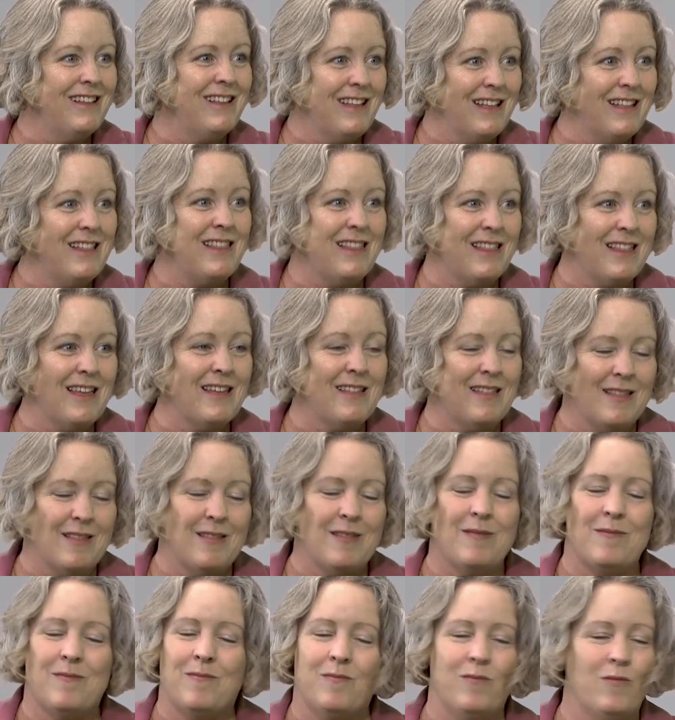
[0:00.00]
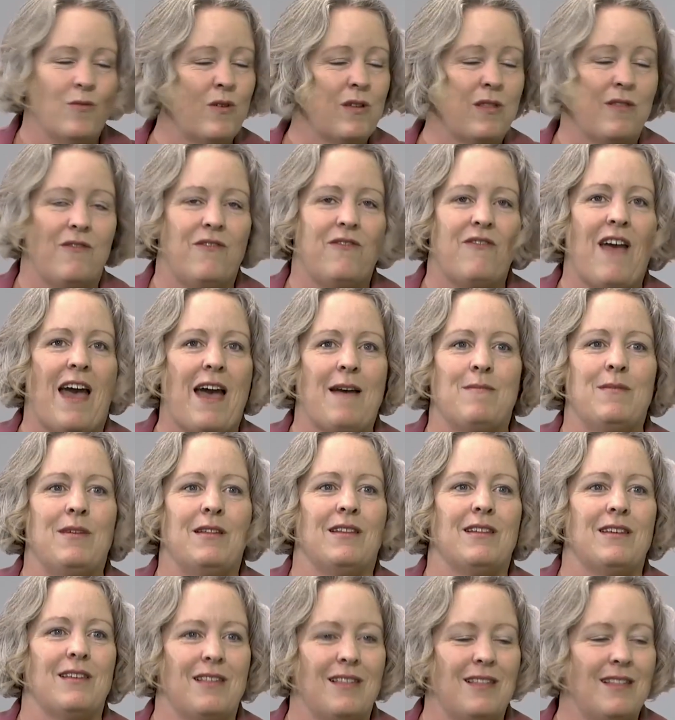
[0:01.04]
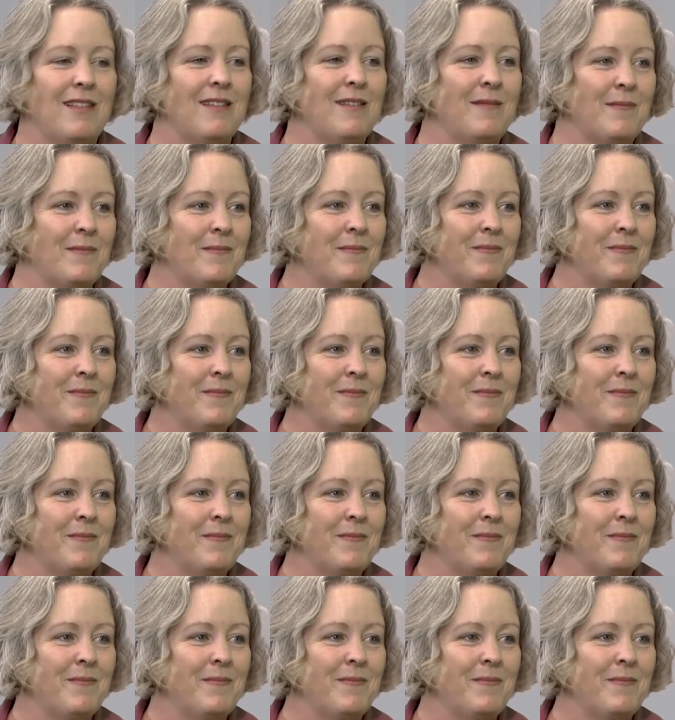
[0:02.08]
It was fabulous.